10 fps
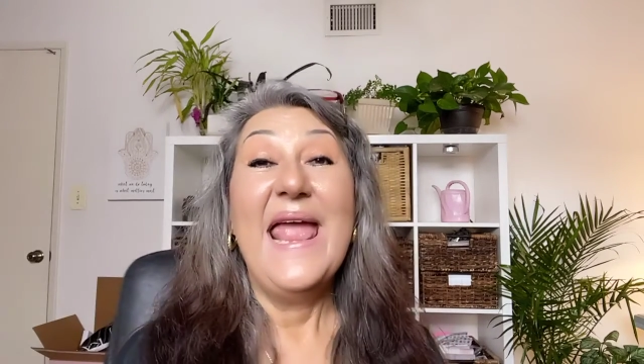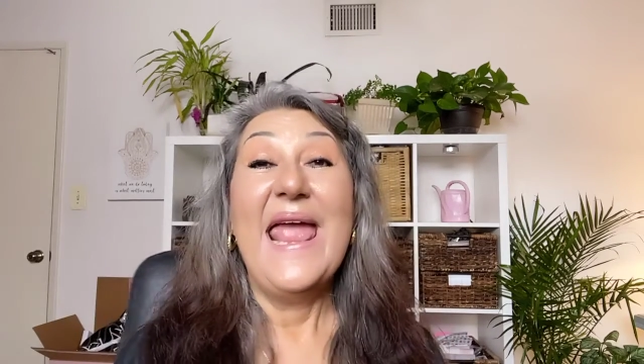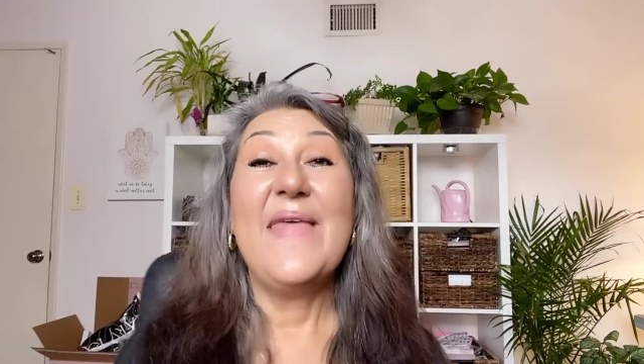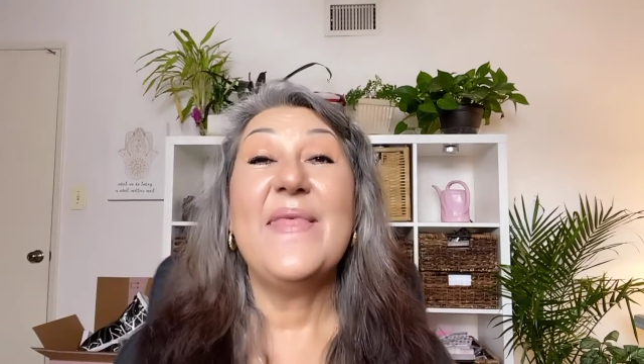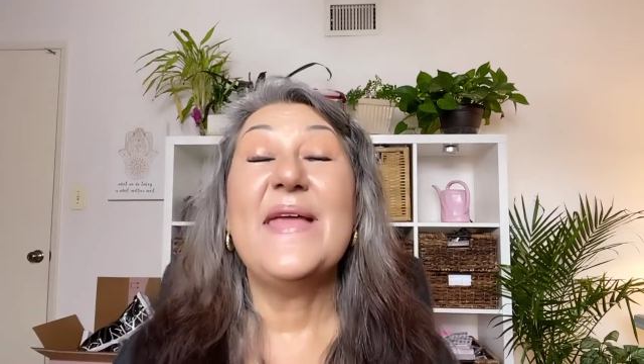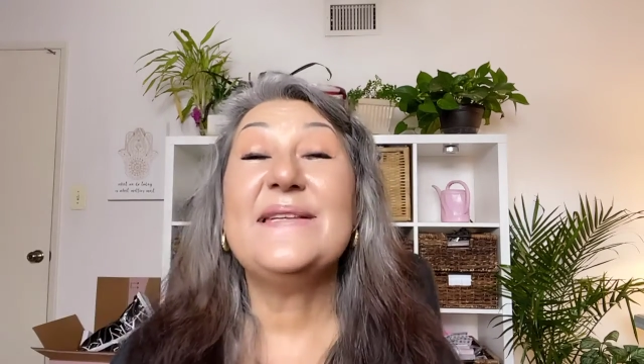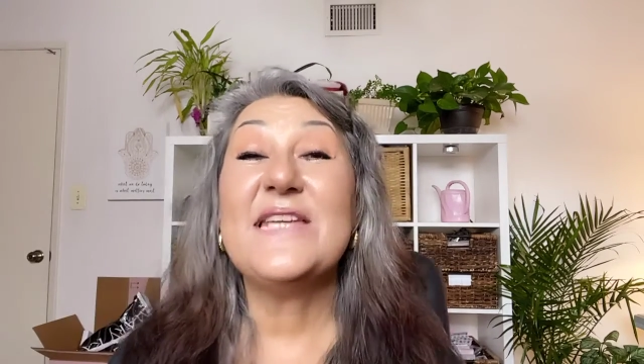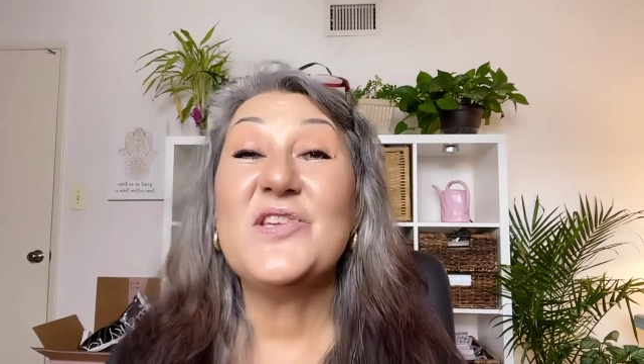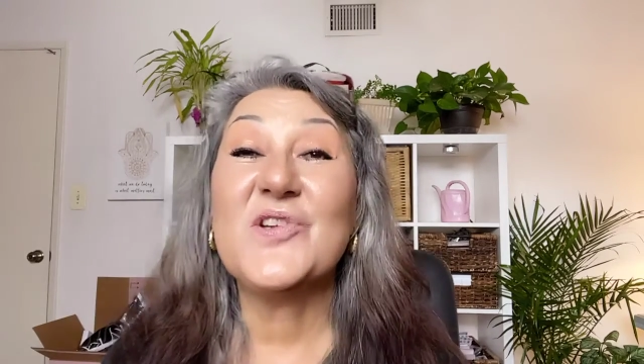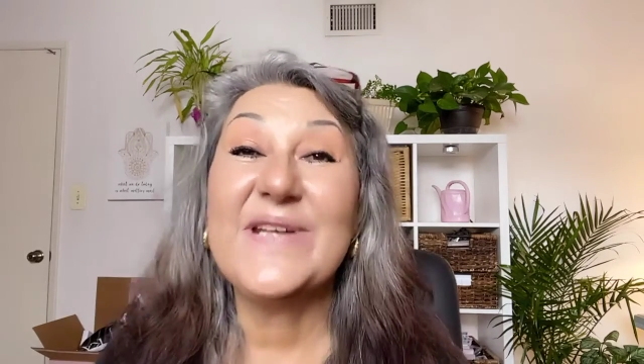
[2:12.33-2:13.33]
and then
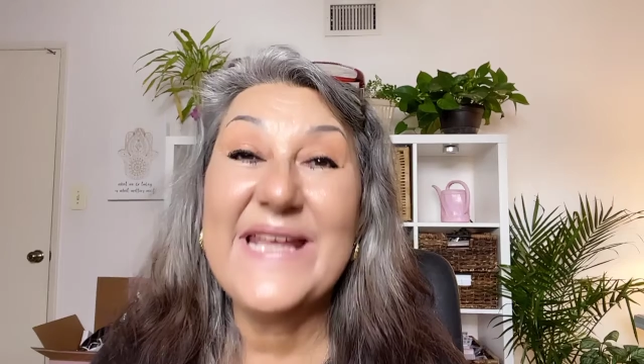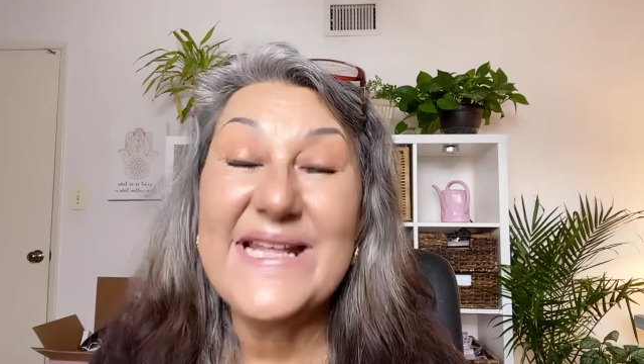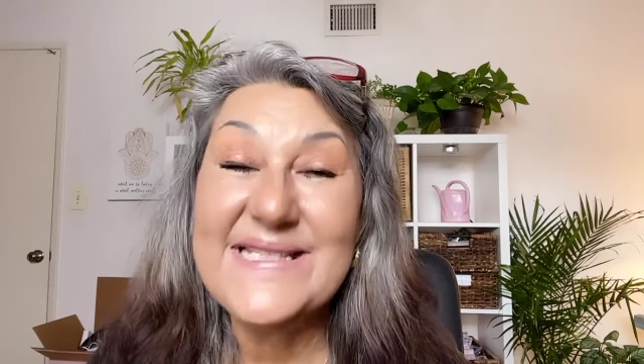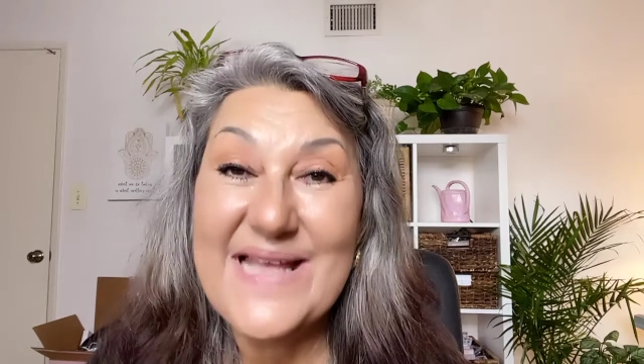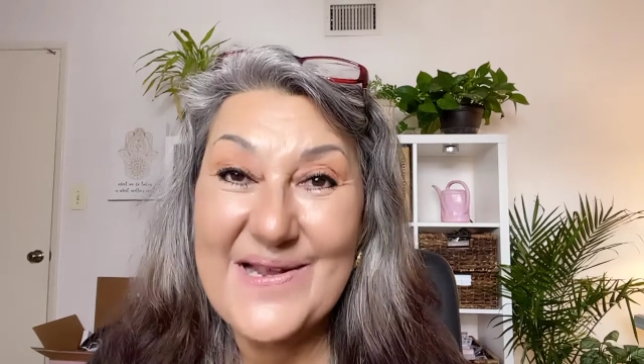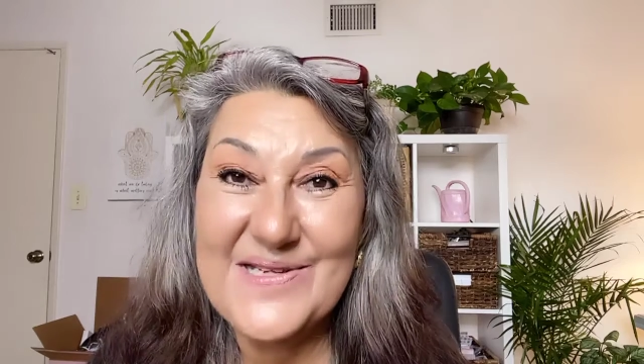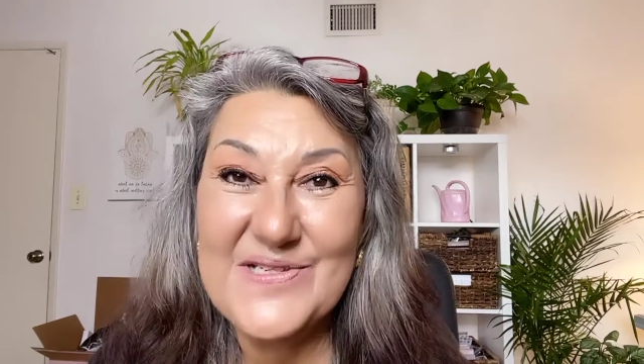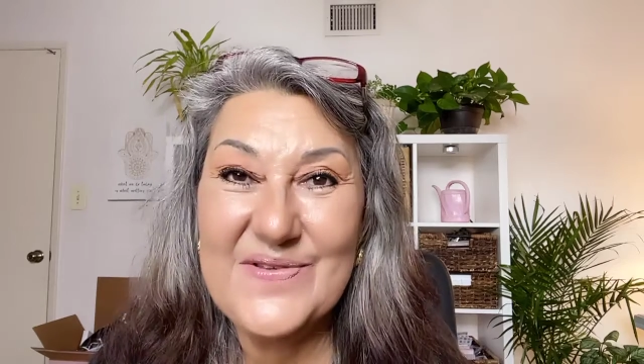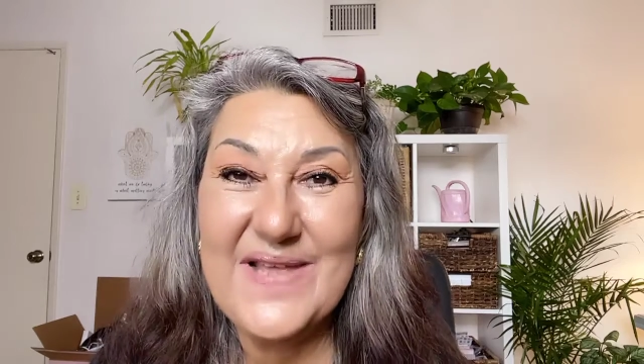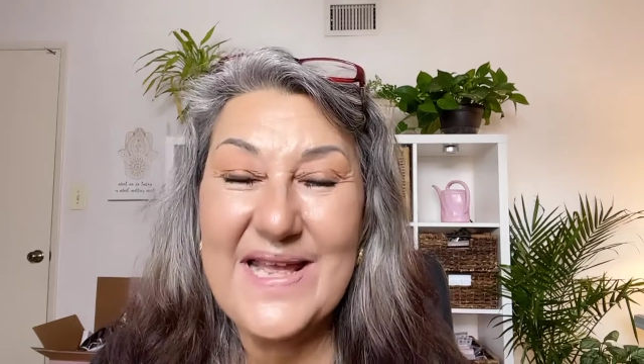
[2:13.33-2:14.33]
teach your kids how to
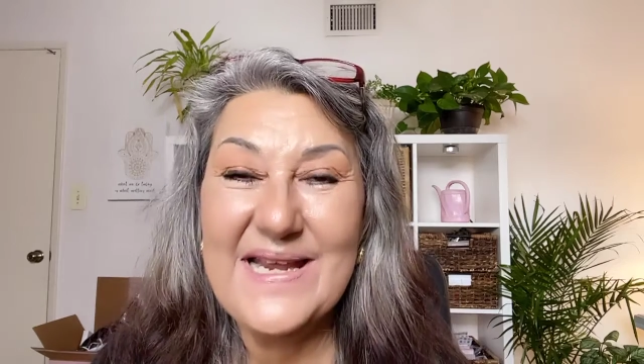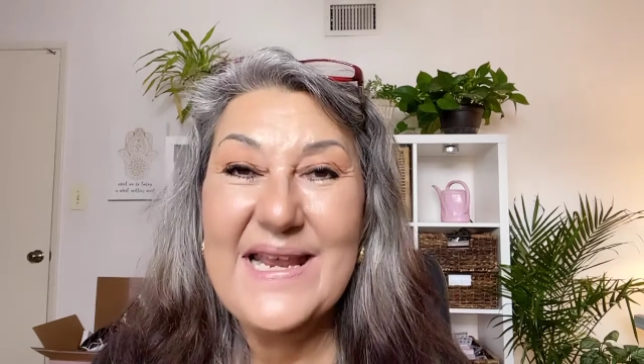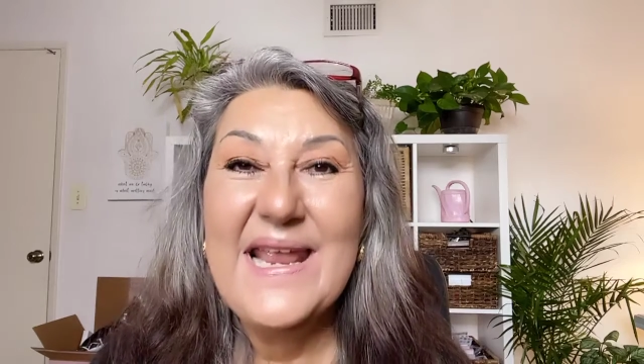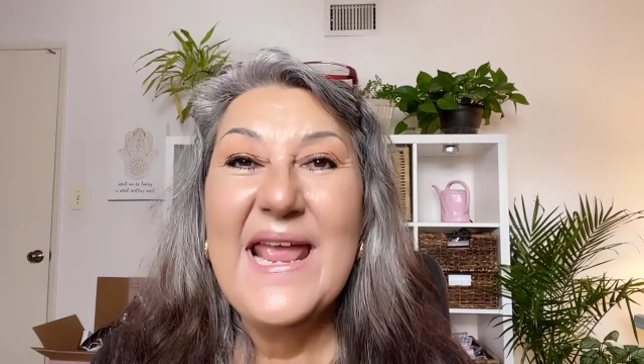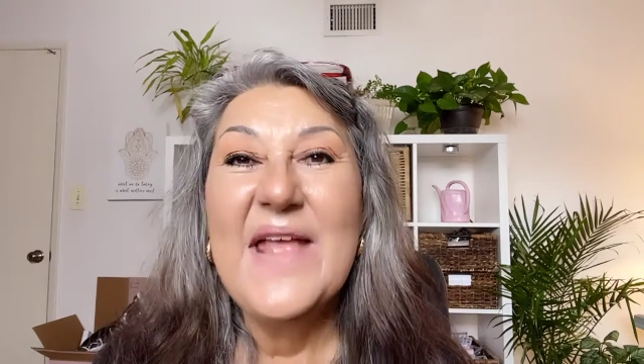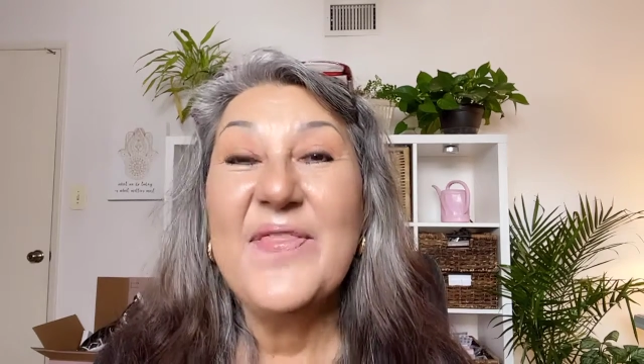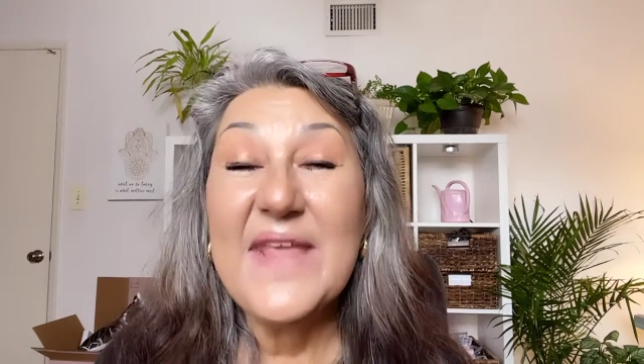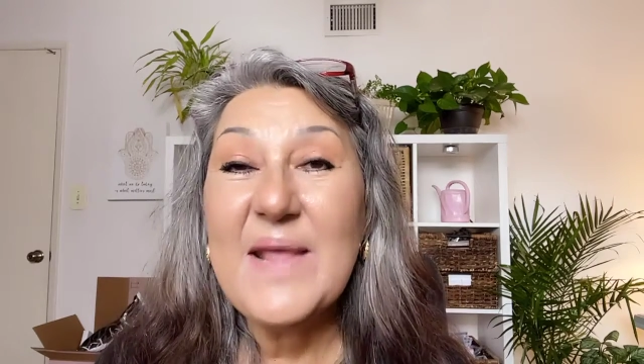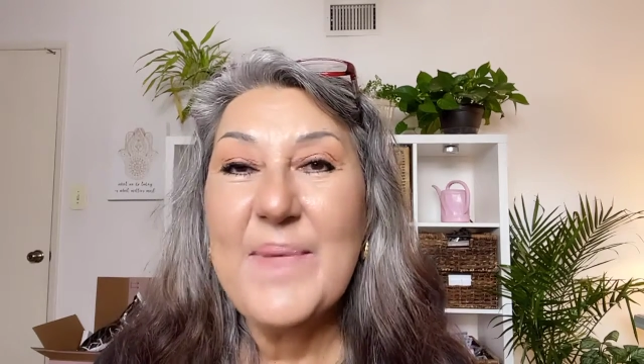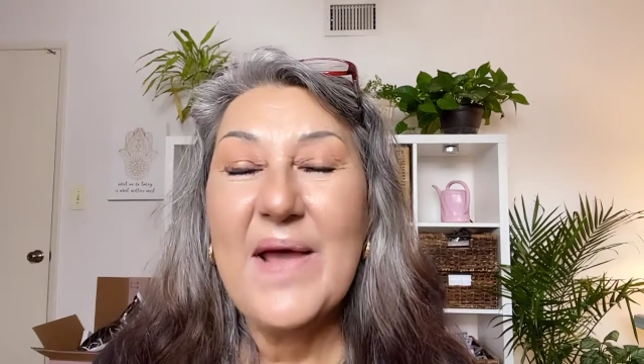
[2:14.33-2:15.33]
do that. And
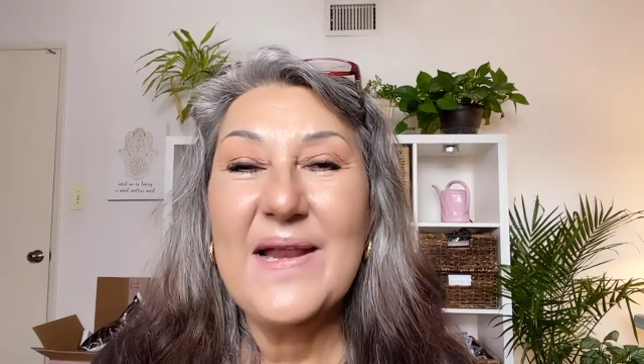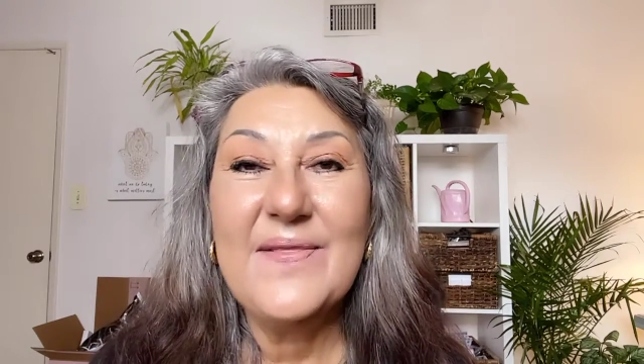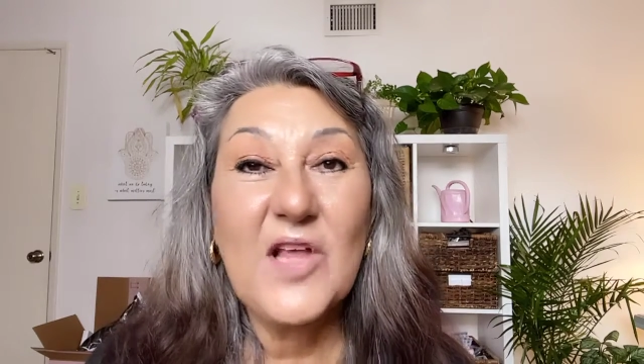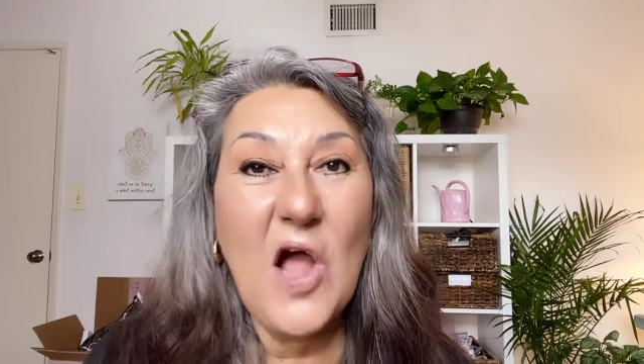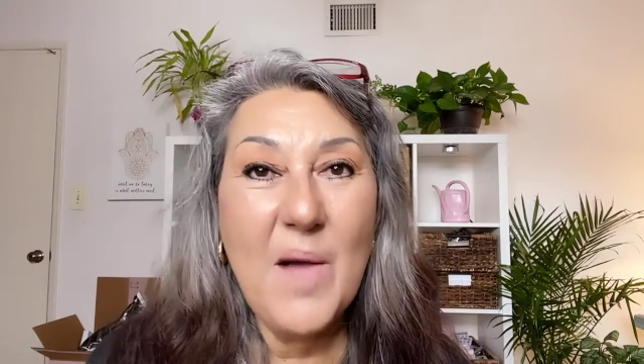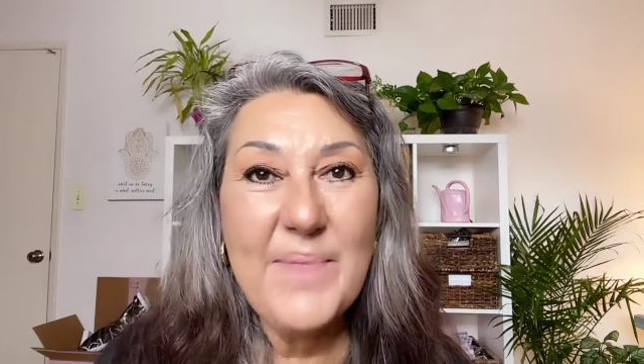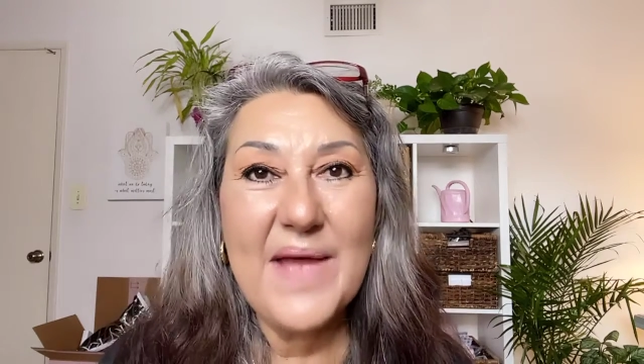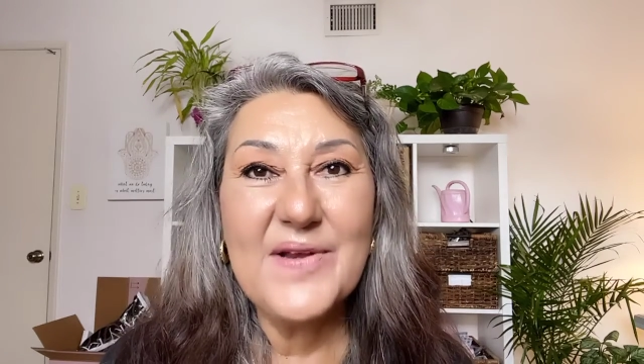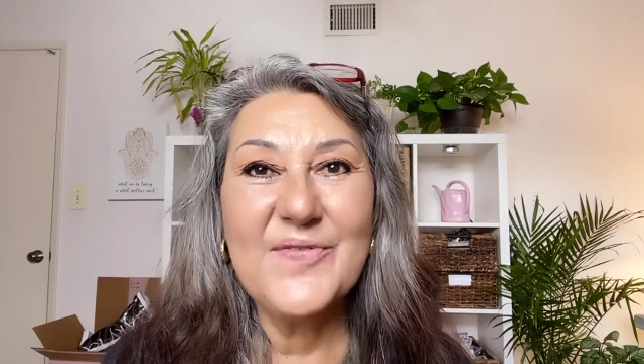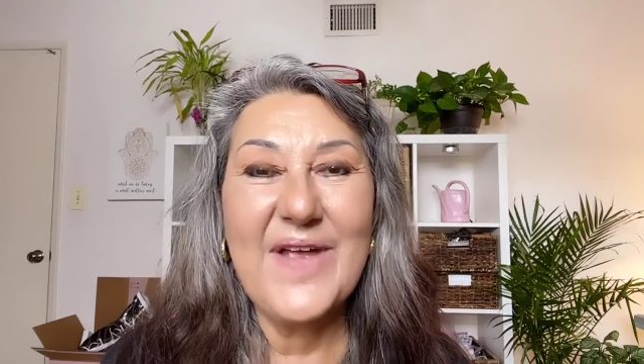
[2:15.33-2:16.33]
think about it, the
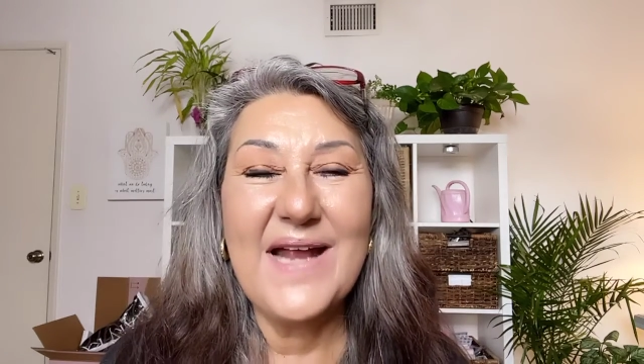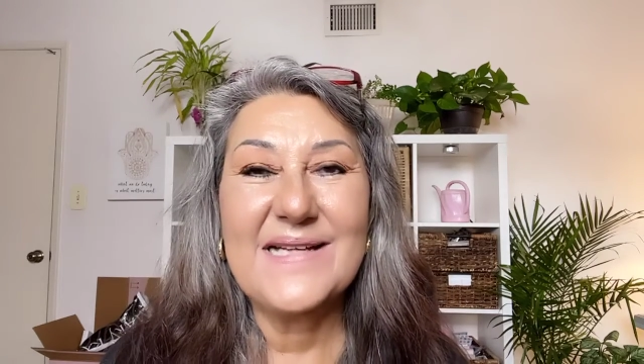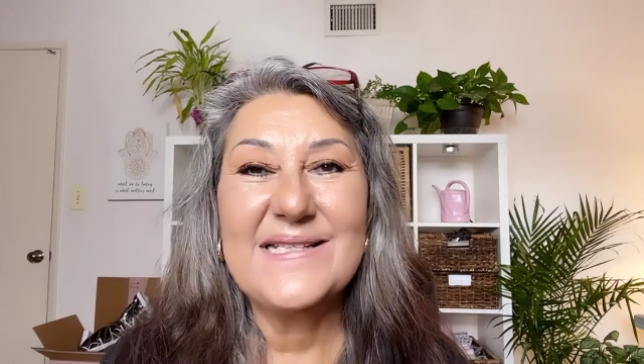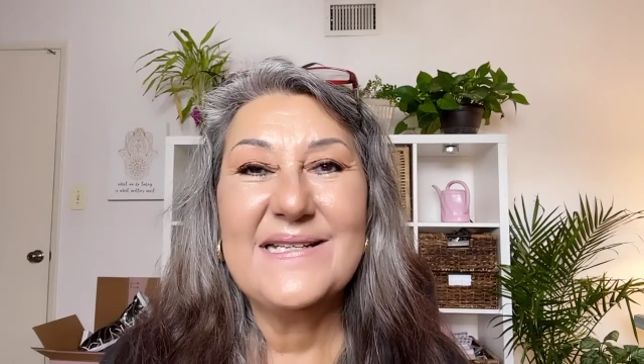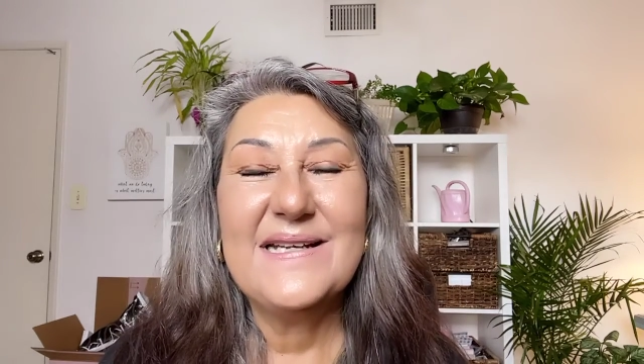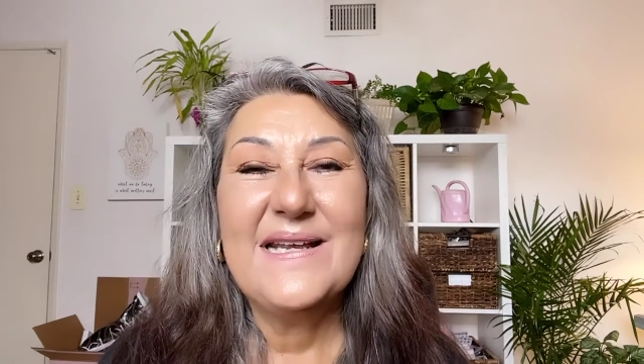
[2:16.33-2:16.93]
compound effect.